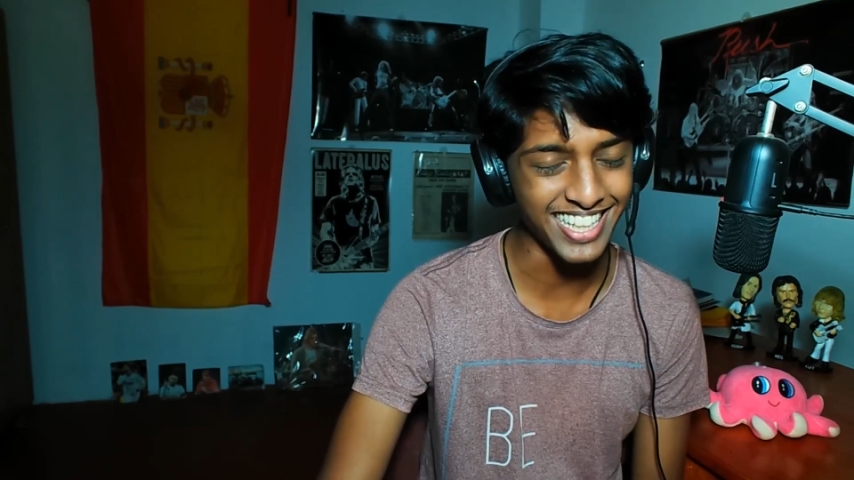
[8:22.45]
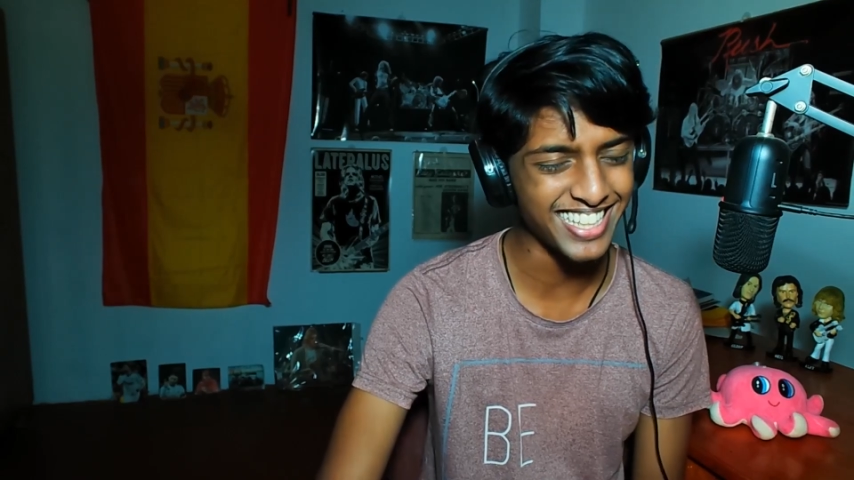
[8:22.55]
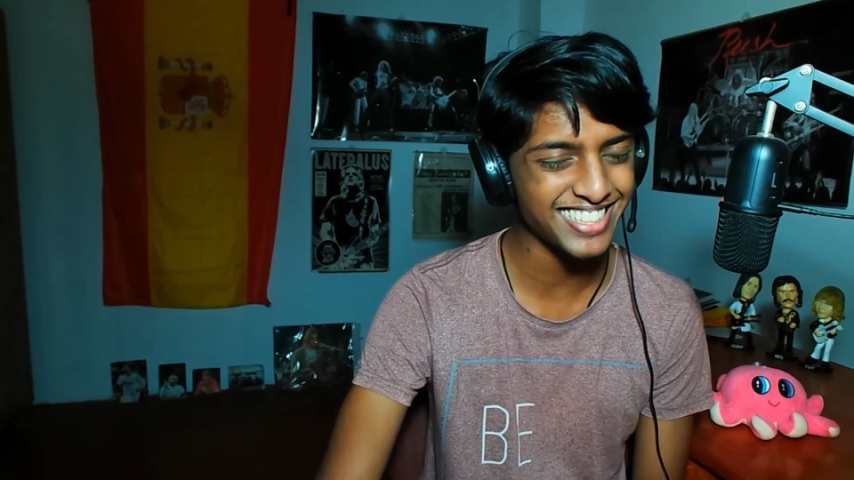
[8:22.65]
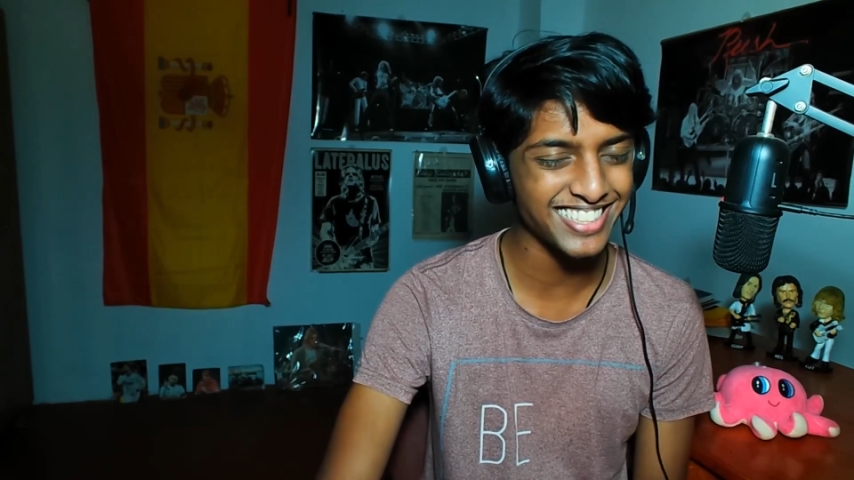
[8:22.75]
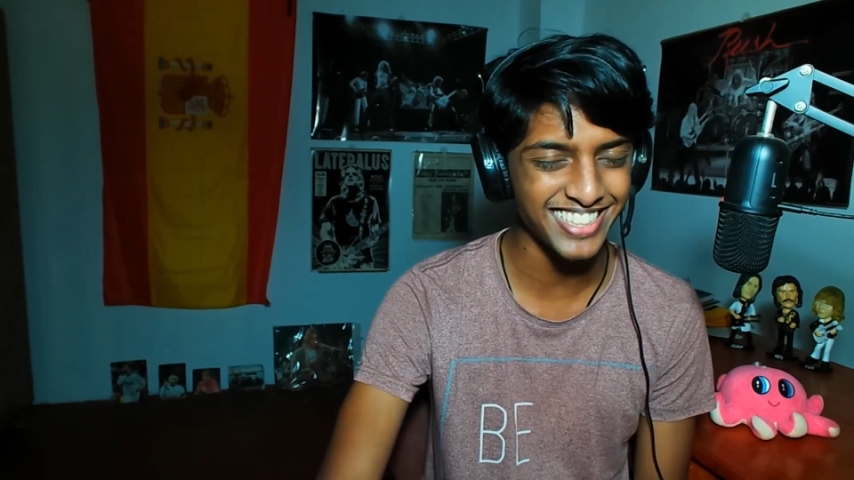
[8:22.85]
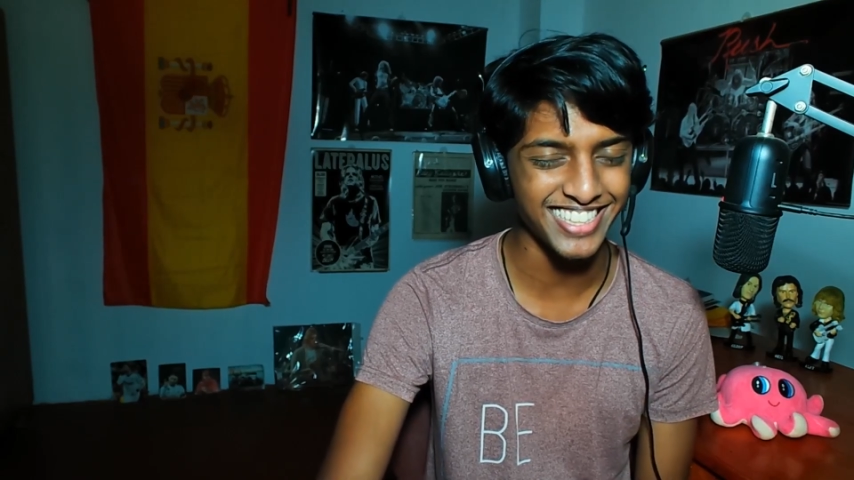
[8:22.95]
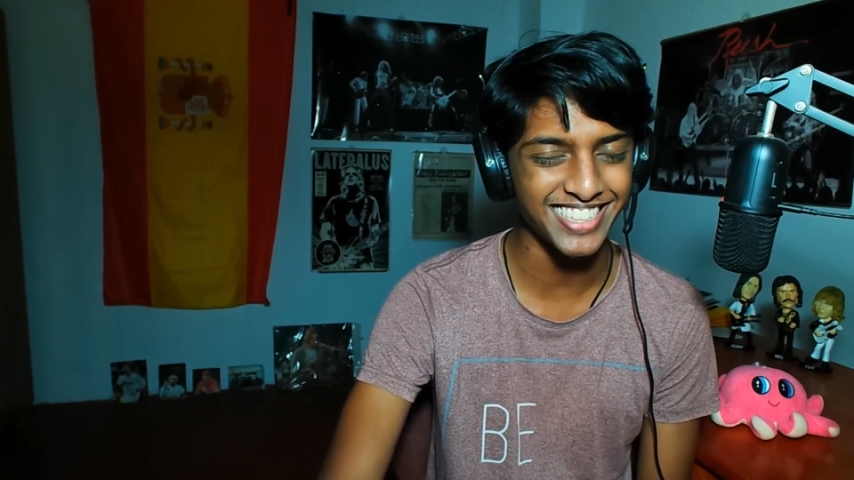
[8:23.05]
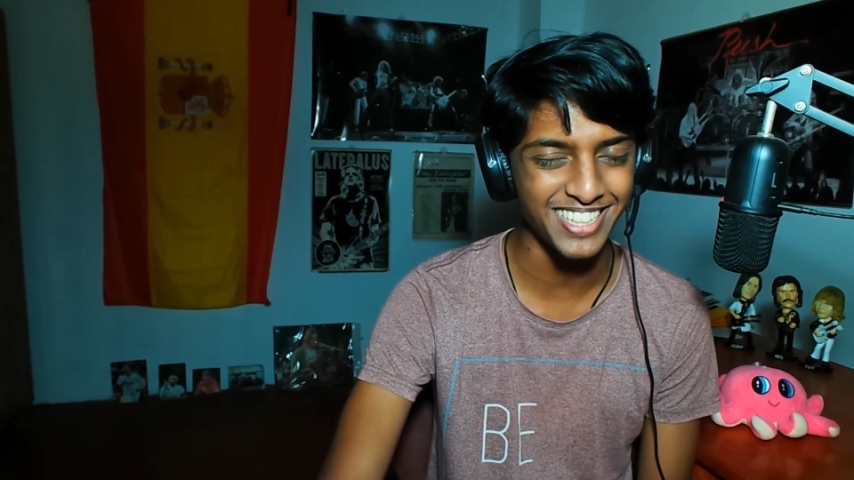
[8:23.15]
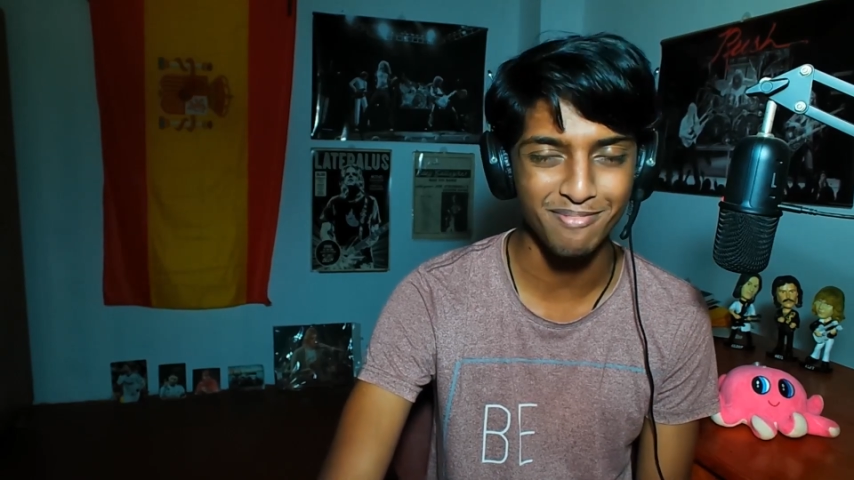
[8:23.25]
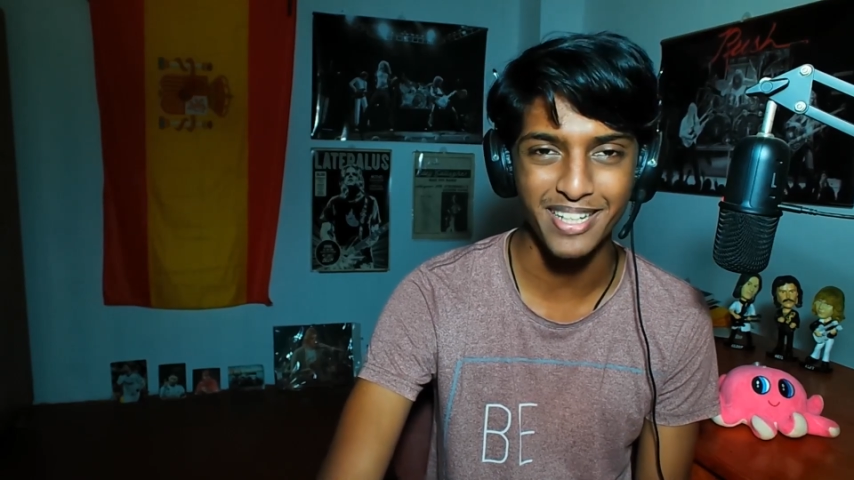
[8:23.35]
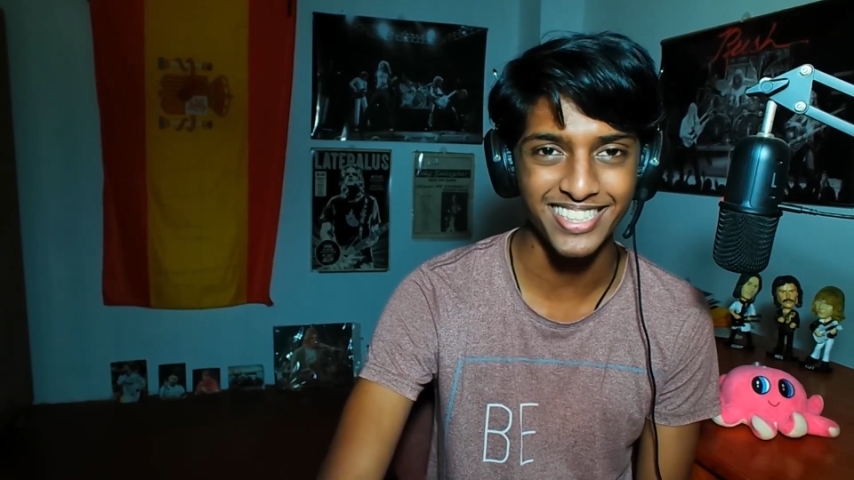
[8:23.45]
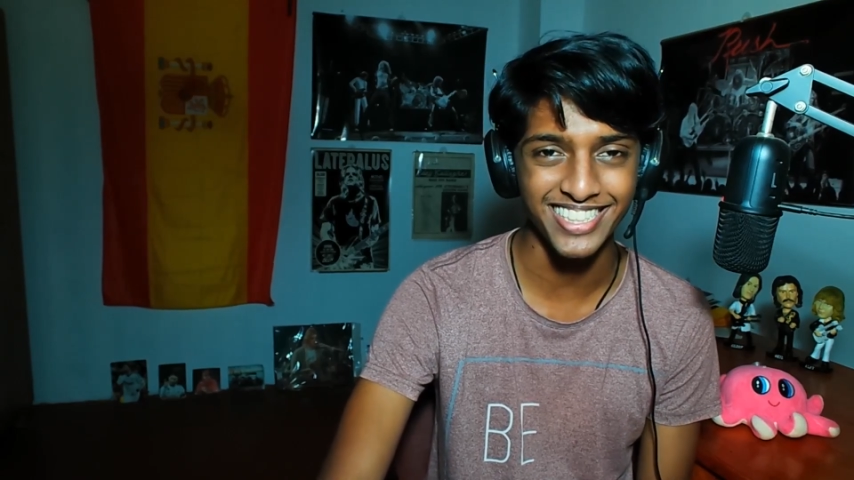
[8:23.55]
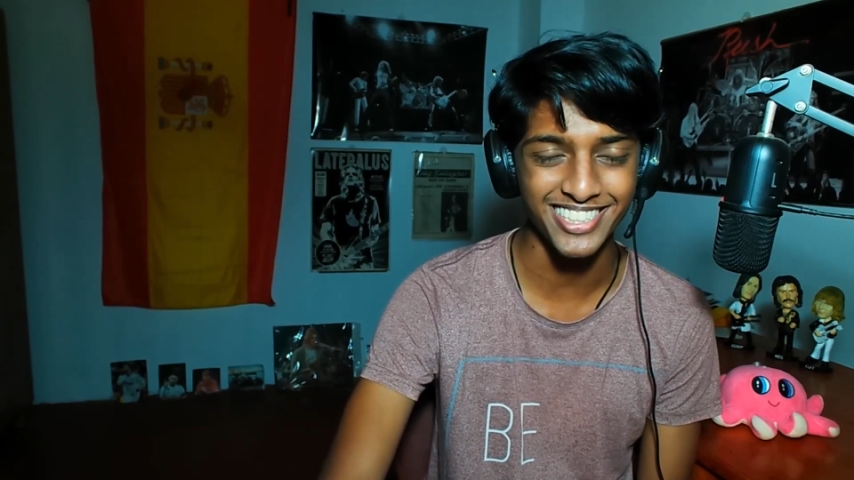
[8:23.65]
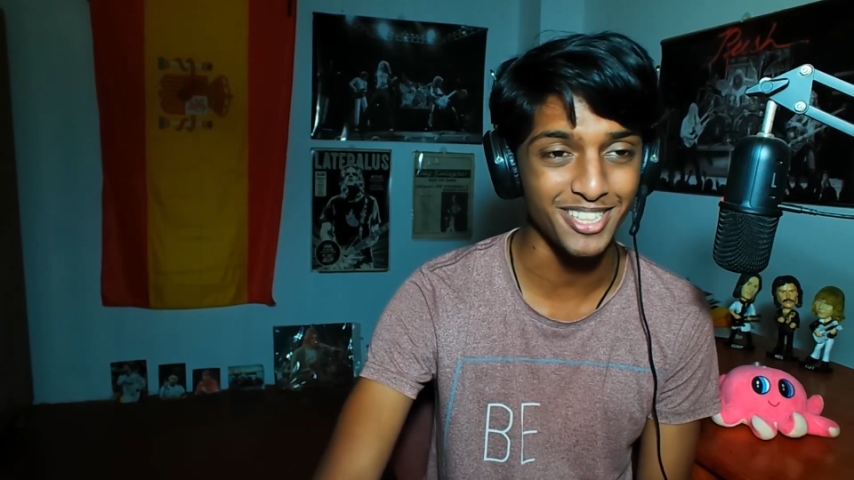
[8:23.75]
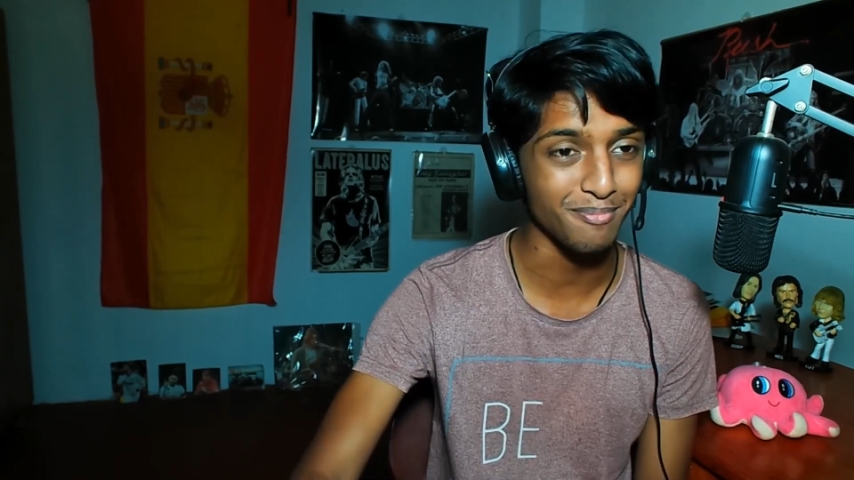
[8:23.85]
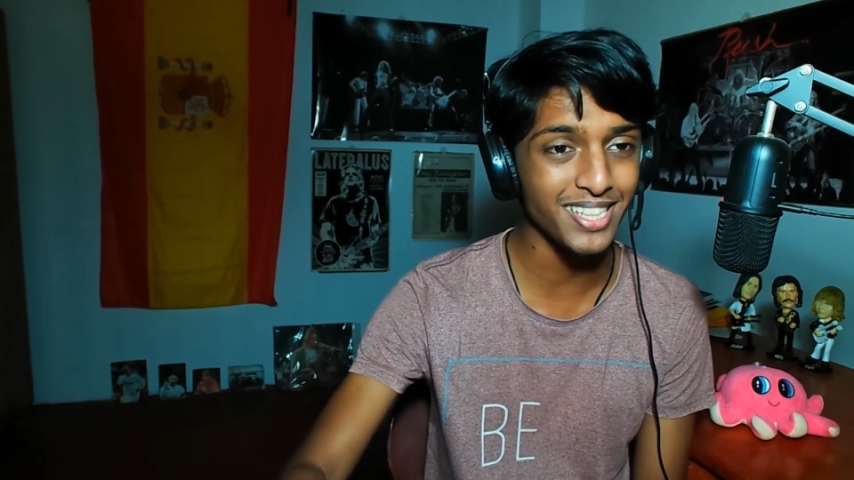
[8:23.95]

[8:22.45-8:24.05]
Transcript: it's such an amazing song.